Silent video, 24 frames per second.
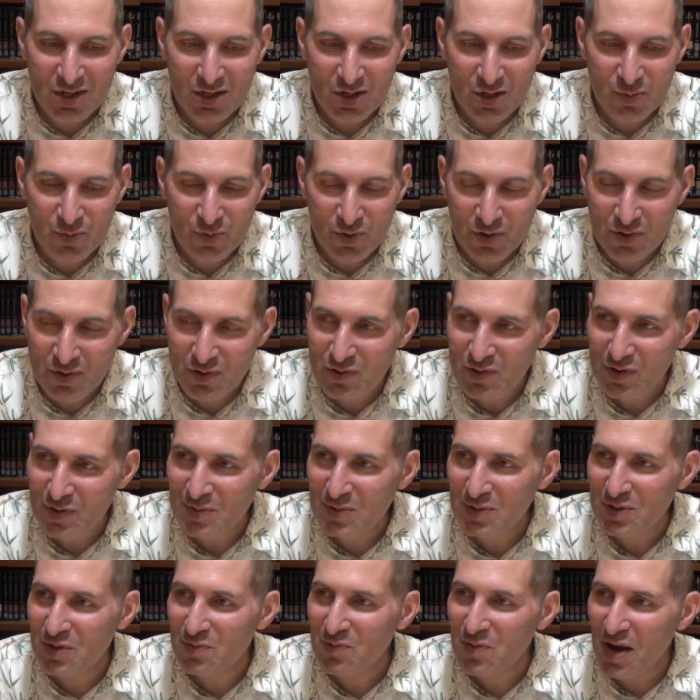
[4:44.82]
a
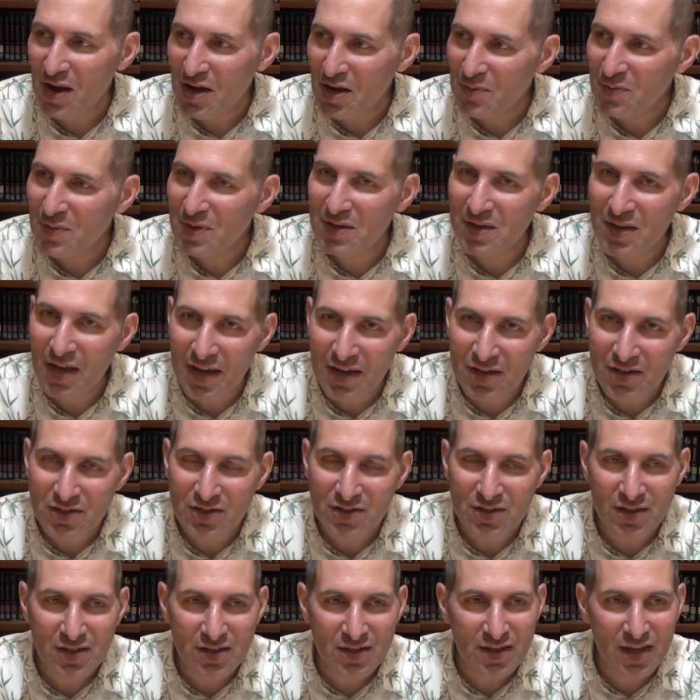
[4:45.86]
prescription, a
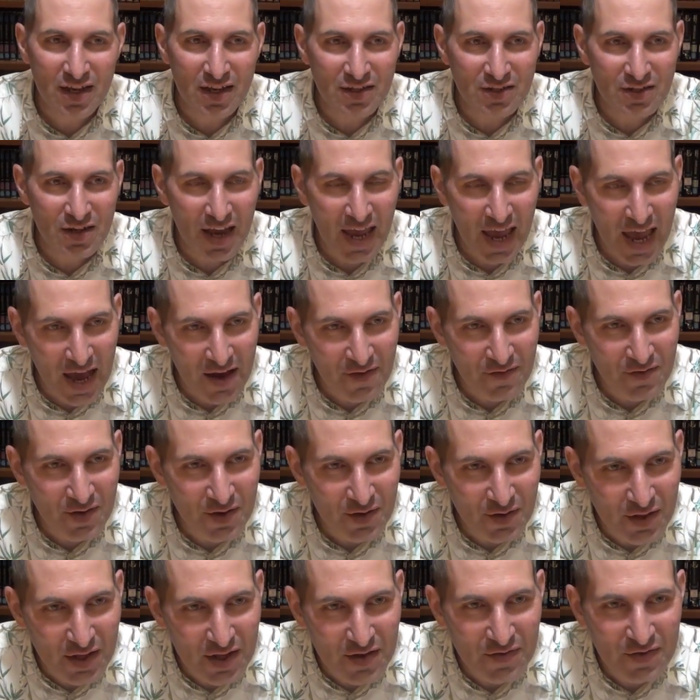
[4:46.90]
recommendation that says you have
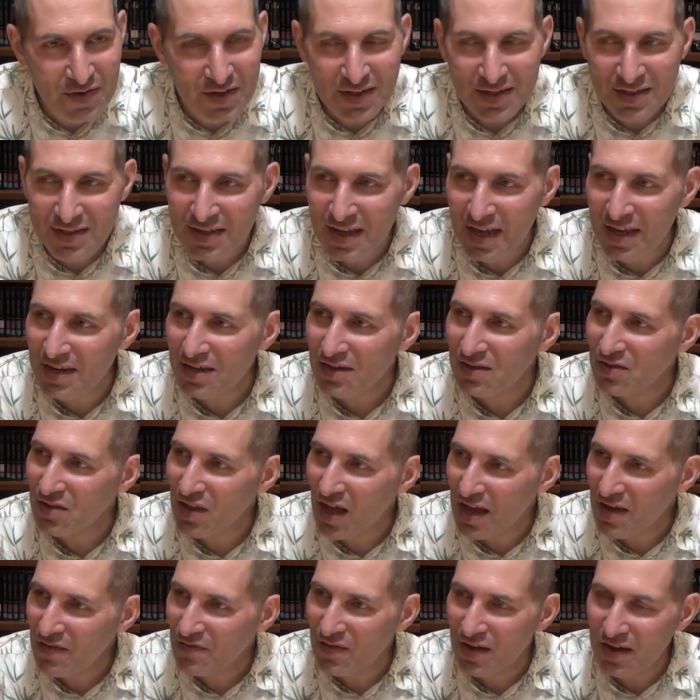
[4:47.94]
to live an ascetic
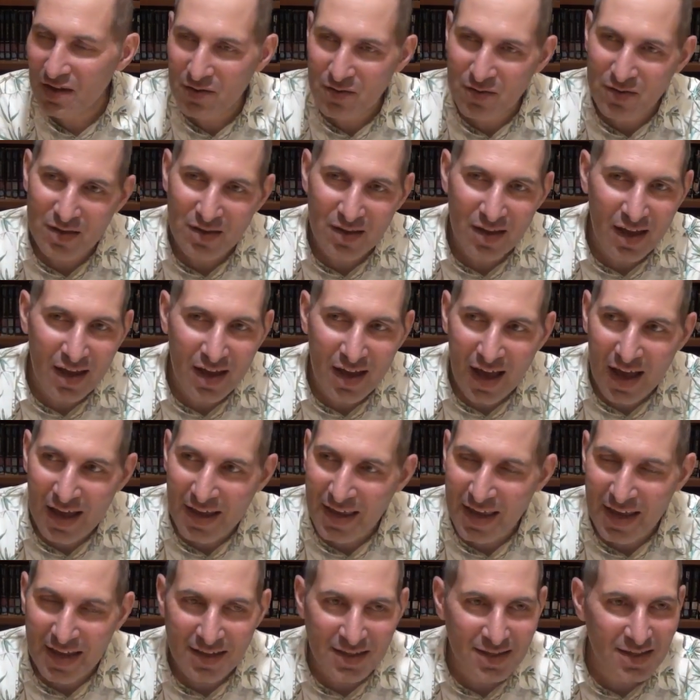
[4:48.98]
life? I
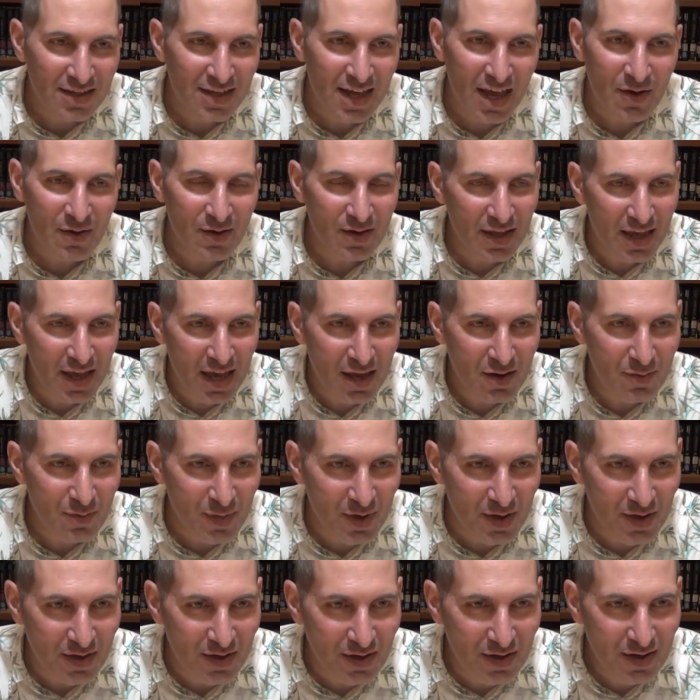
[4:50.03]
can't see how it can
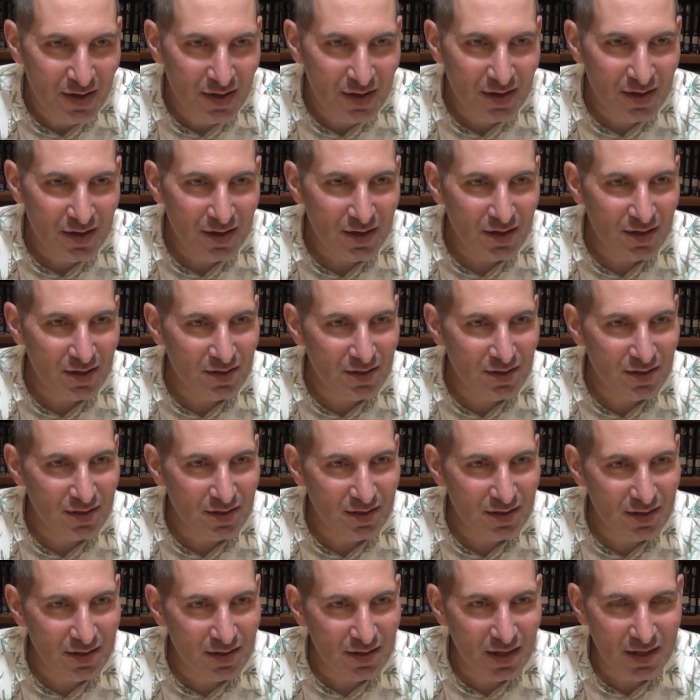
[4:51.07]
be.
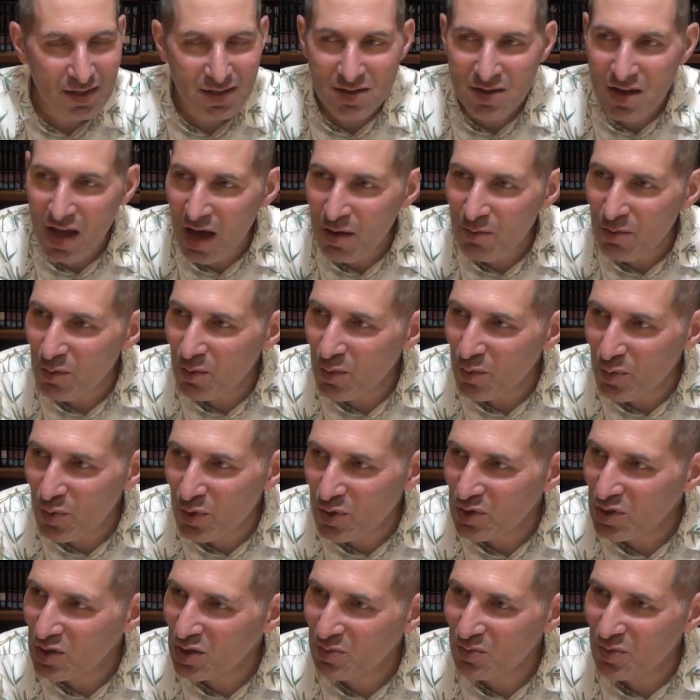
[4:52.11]
Because that's not what we're
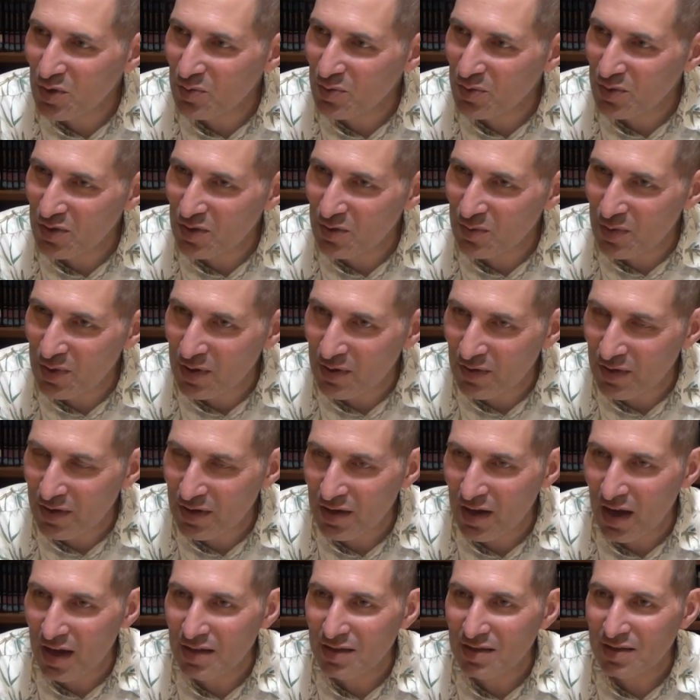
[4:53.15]
pushing people to be. Right?
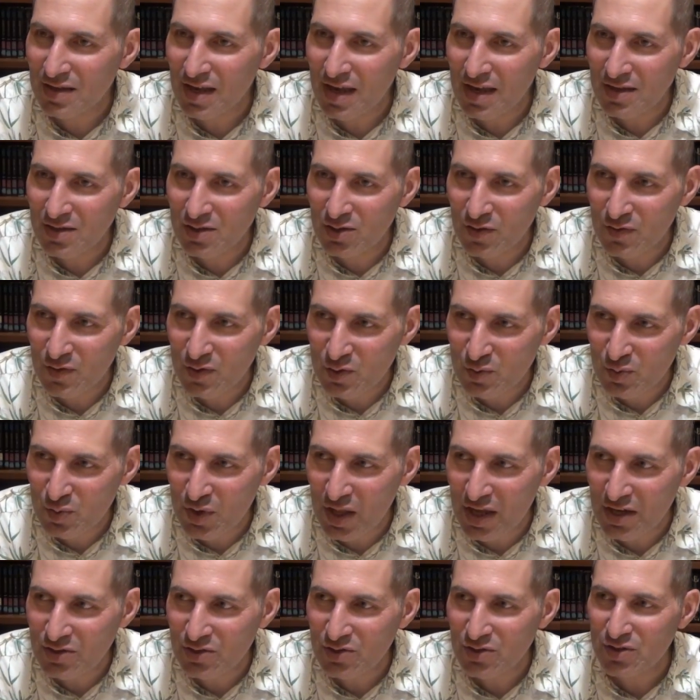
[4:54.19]
God says, if there's
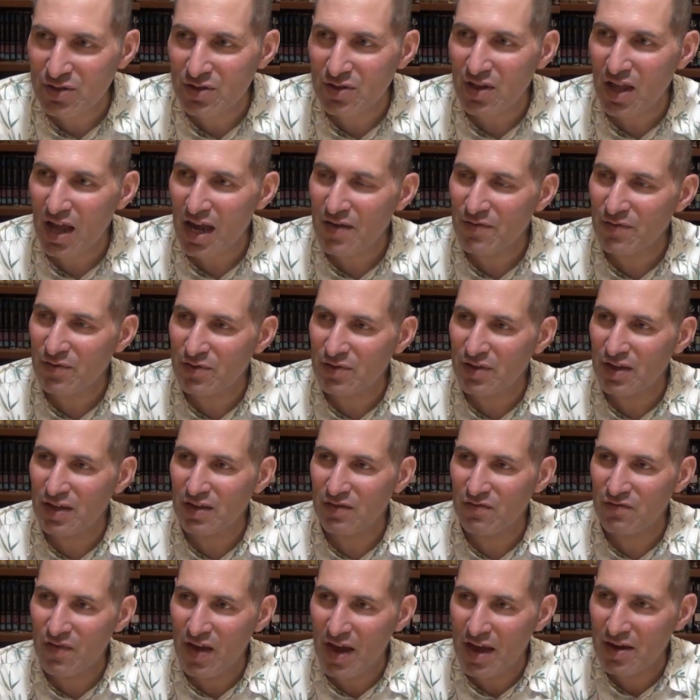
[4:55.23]
pleasures in life, you should take
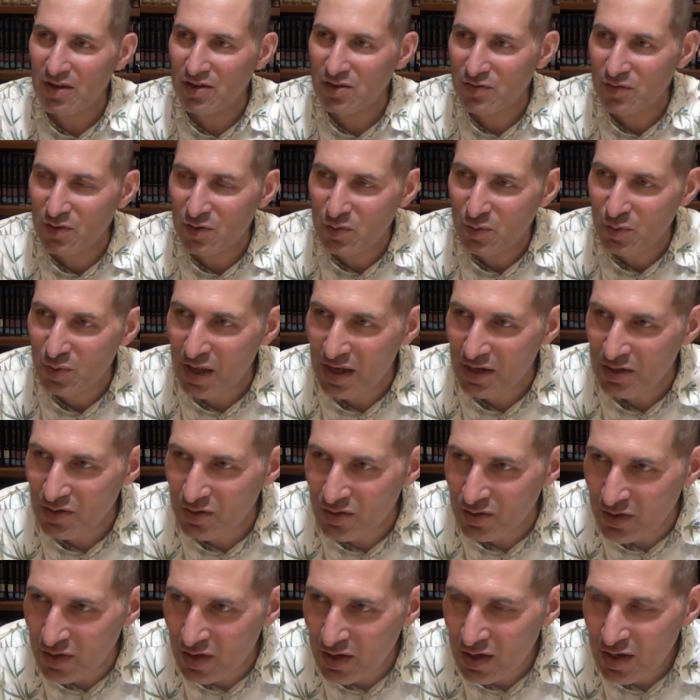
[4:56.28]
advantage of those
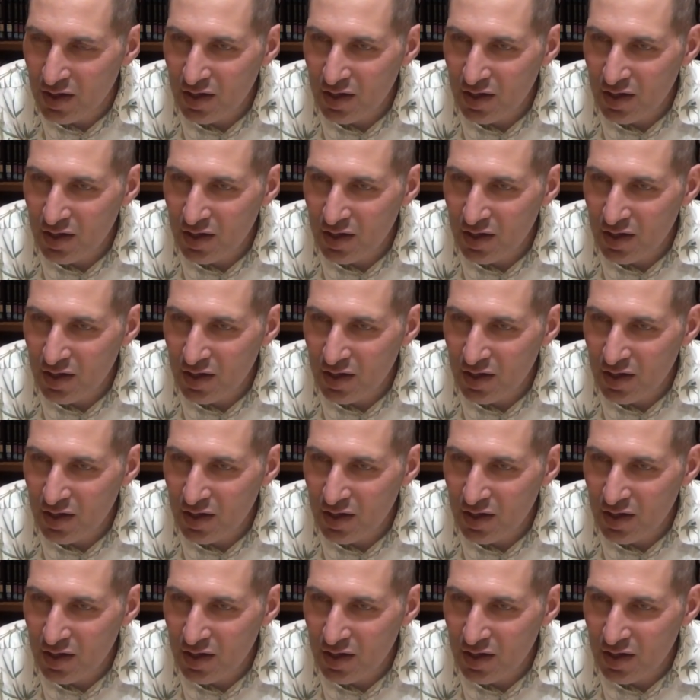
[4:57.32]
pleasures